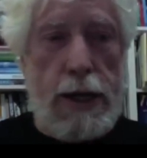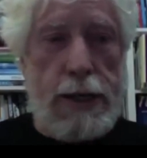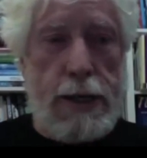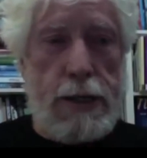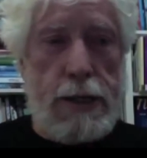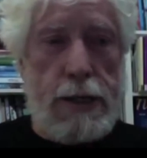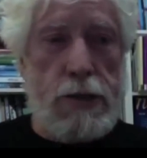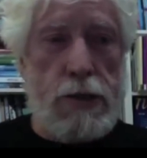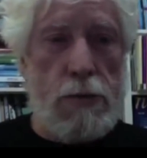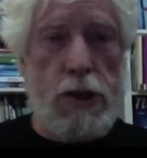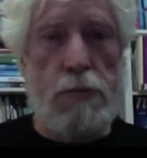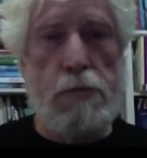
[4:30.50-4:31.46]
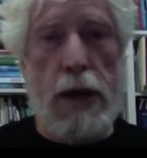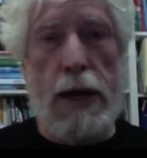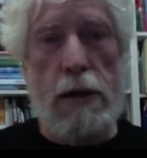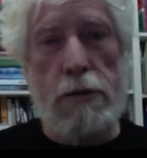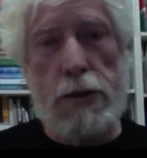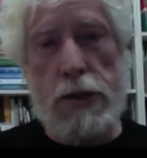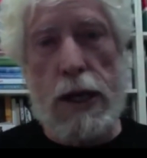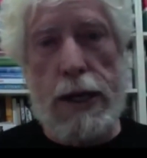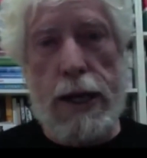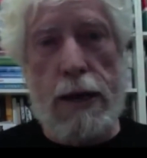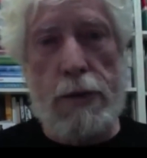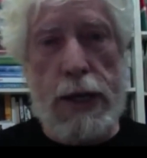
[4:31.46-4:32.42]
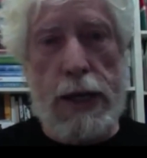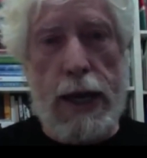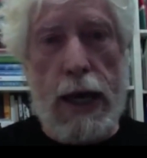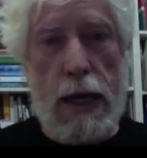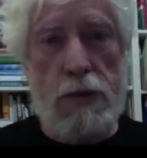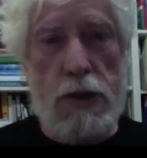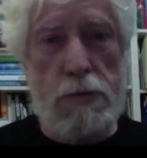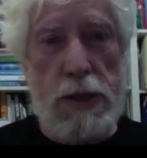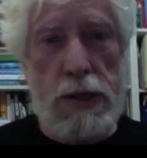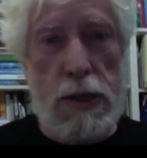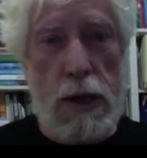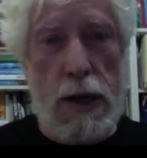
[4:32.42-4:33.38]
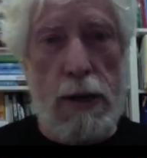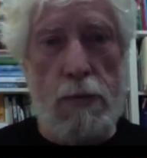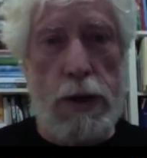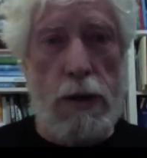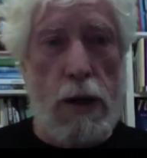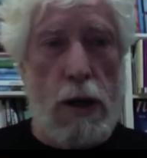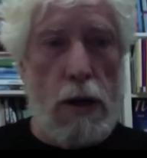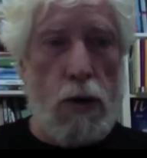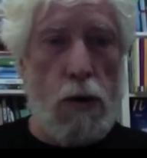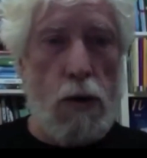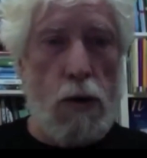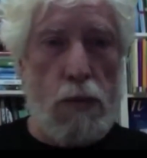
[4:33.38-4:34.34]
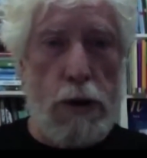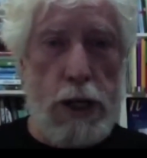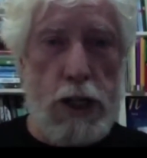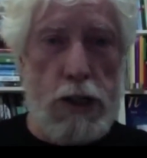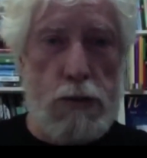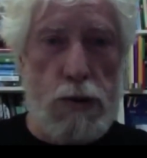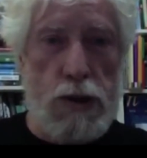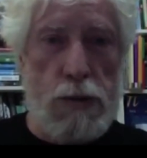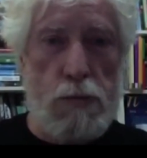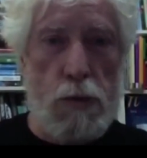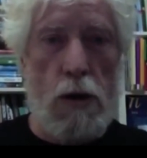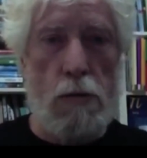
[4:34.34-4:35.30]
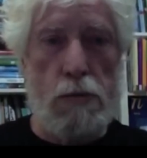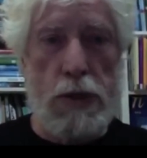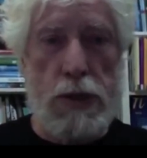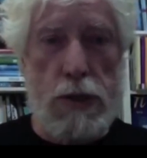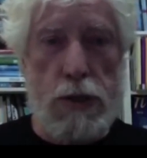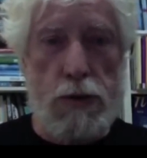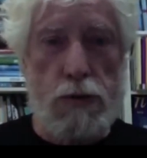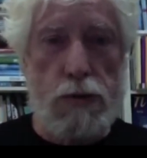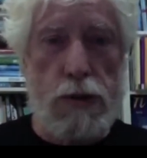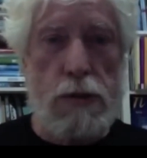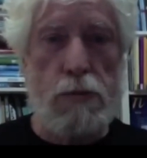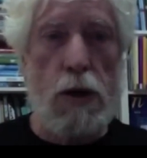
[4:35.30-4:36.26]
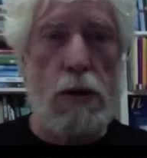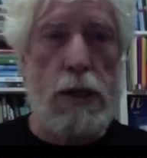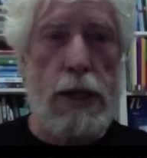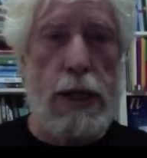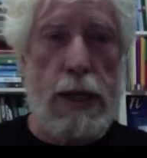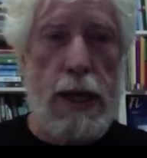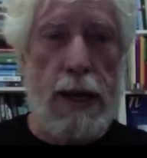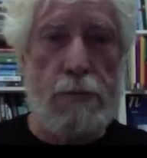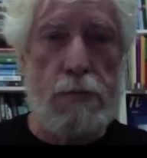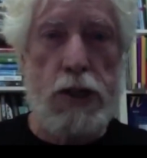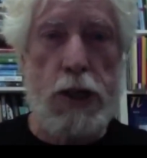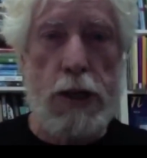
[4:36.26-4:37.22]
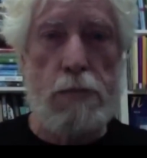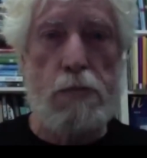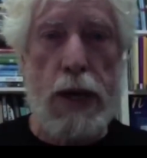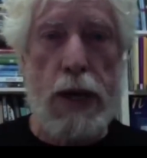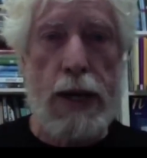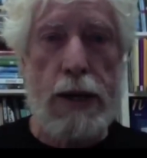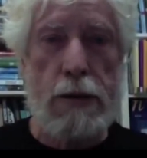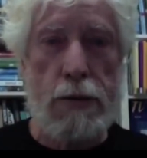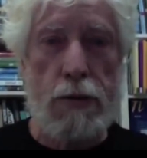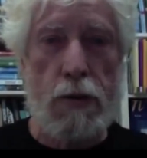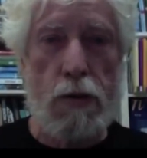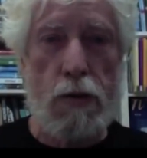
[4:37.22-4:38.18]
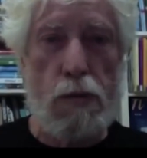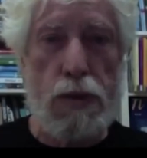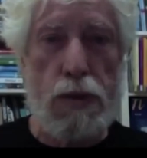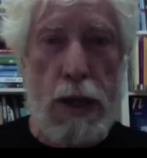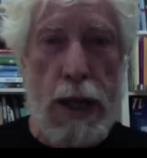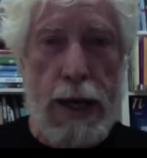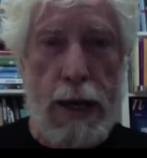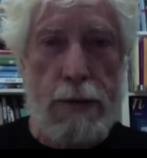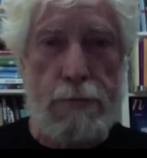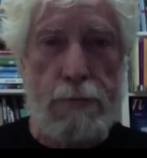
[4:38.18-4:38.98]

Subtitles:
it didn't so much matter, this dynamic, in Adam Smith's time, when corporations were small, businesses were small. They didn't have much impact on the whole planet.